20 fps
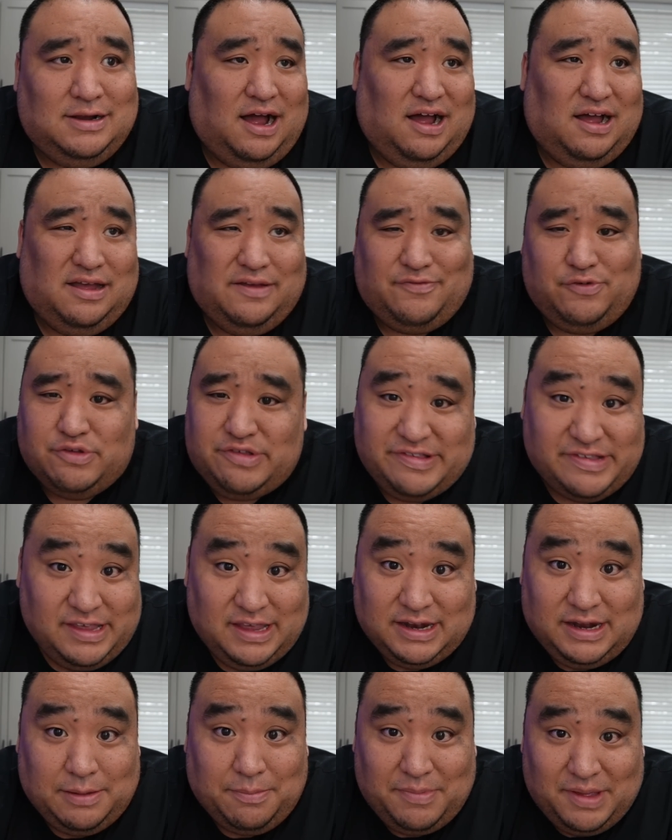Uh, if you see
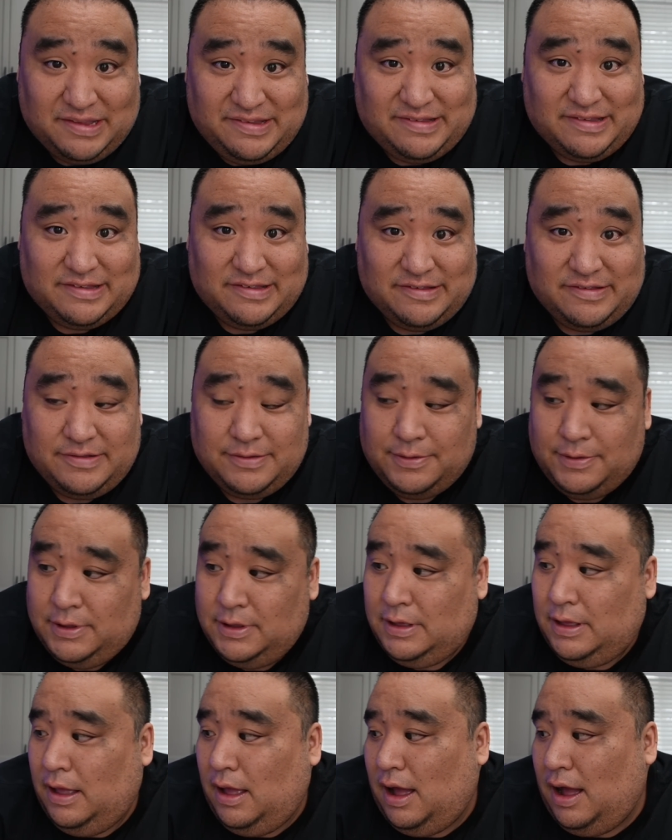any misses,
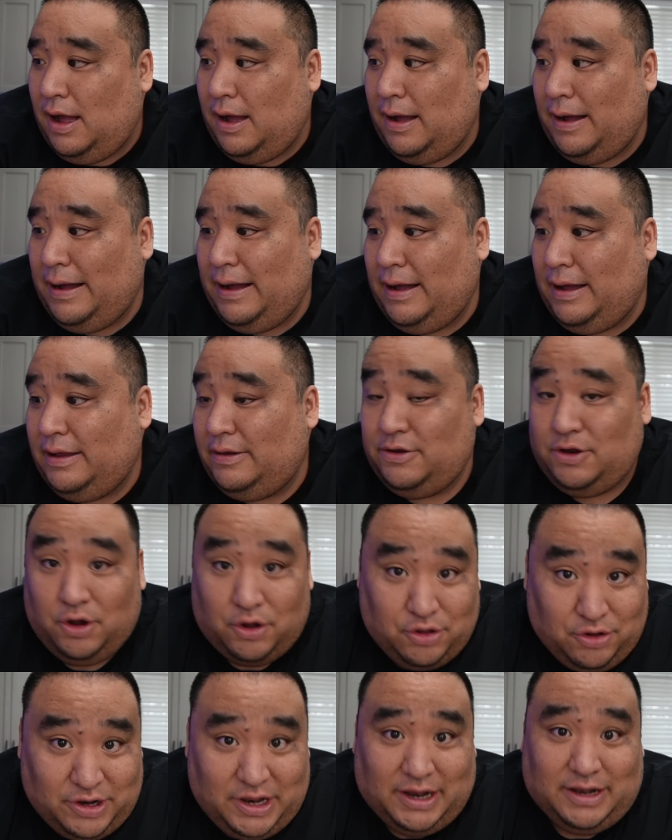uh, no
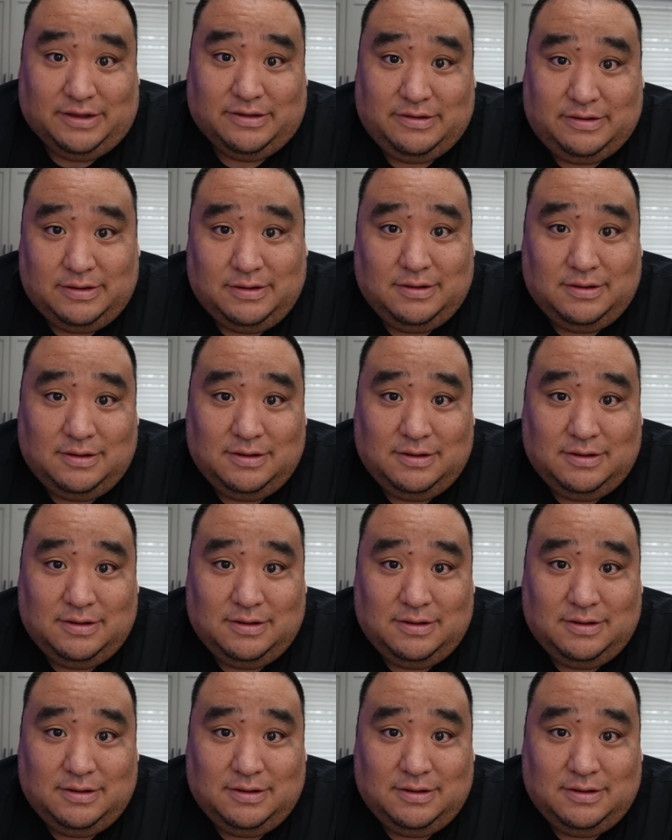you didn't